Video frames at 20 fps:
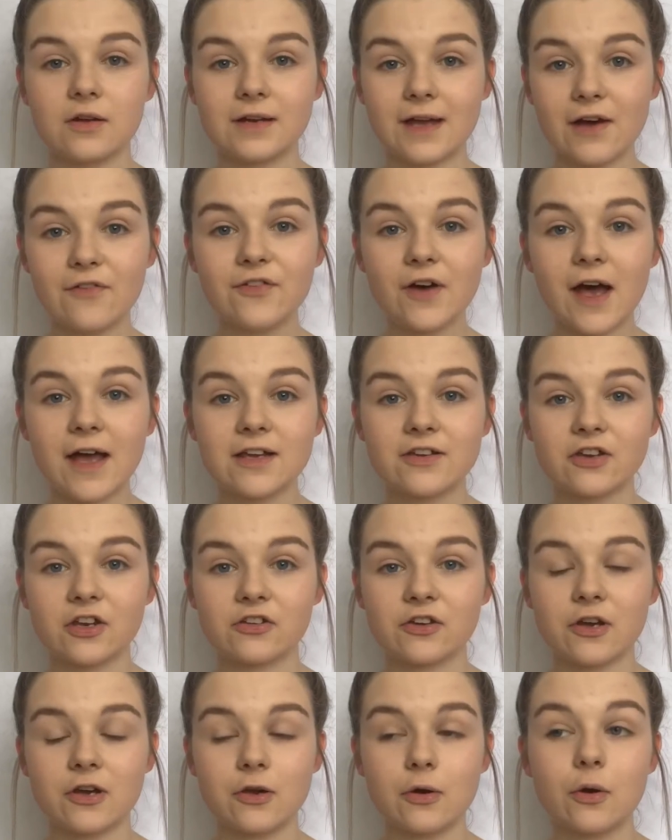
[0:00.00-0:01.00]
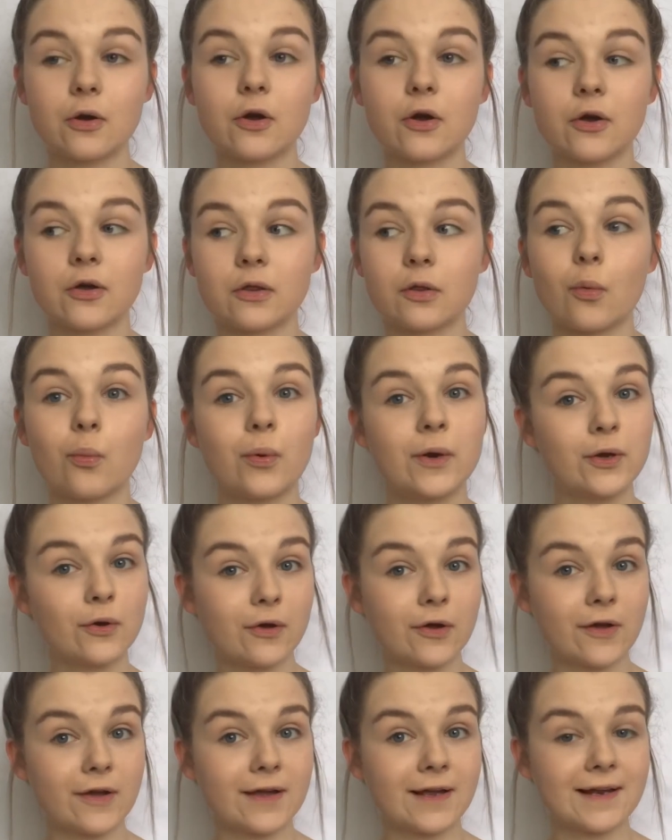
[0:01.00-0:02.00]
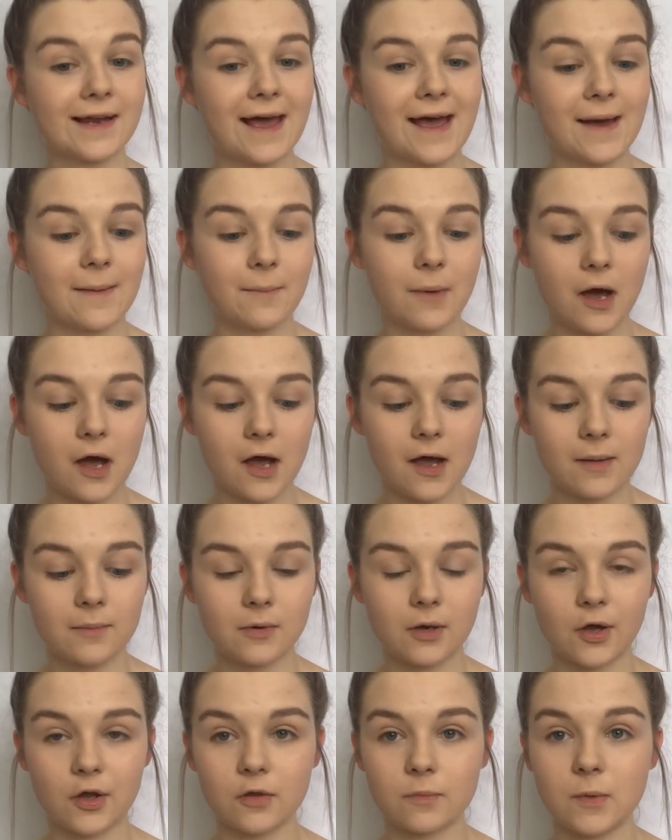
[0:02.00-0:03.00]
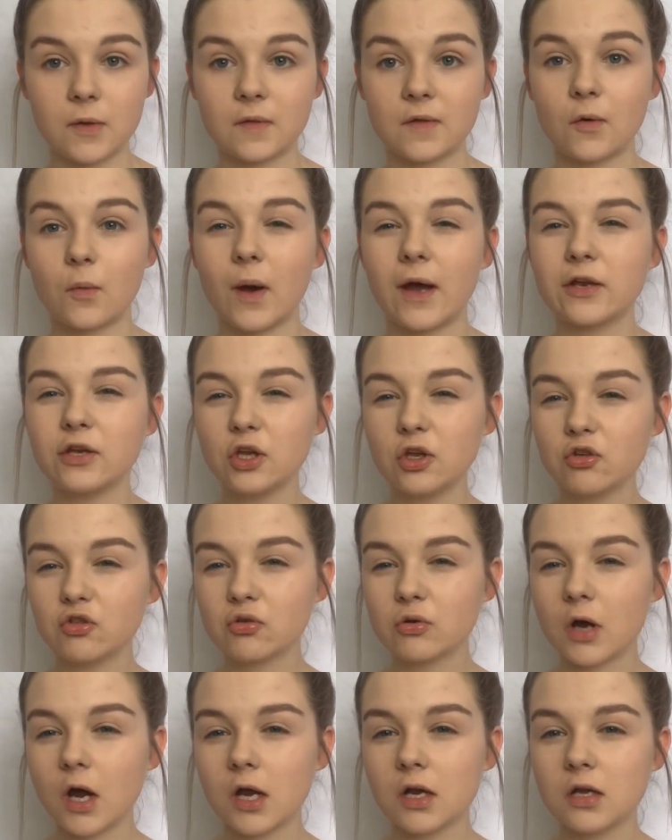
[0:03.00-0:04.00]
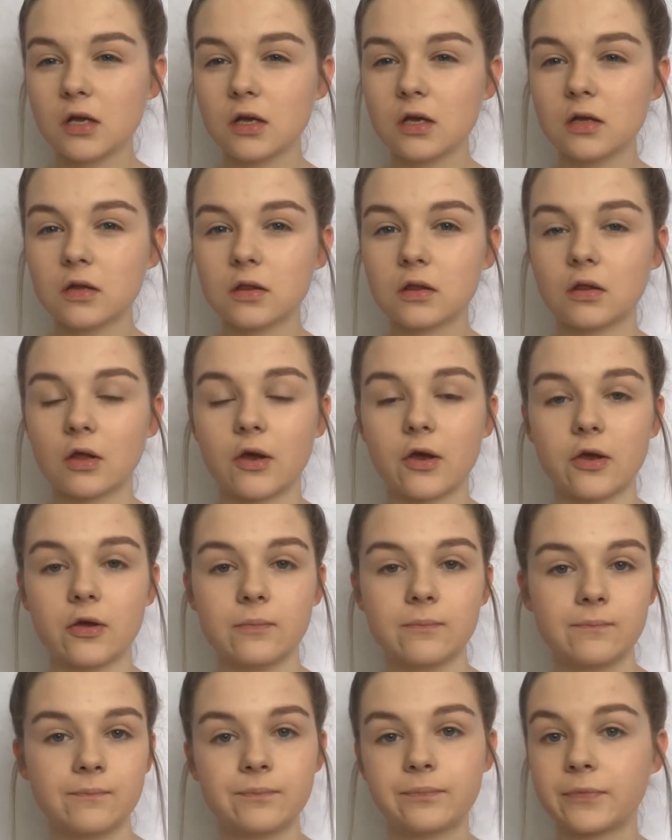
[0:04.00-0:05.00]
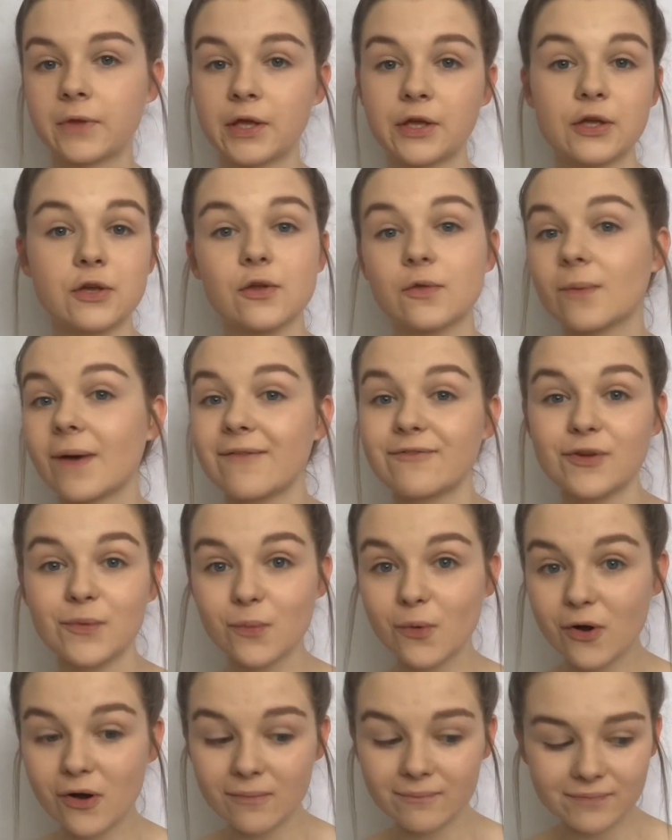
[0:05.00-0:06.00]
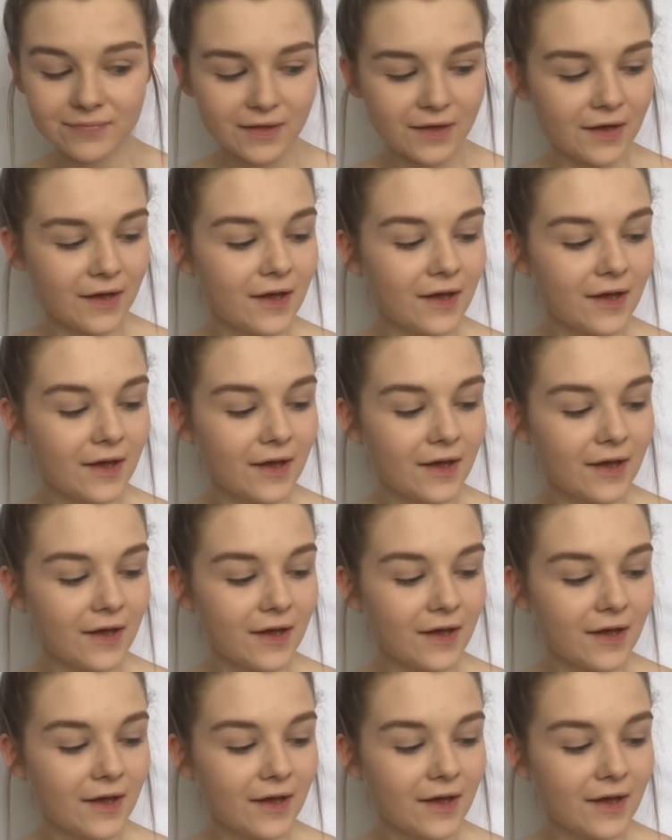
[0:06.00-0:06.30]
Now for eyeshadow, because we're not going glam, I'm going to be using quite neutral colours, so use whatever you want.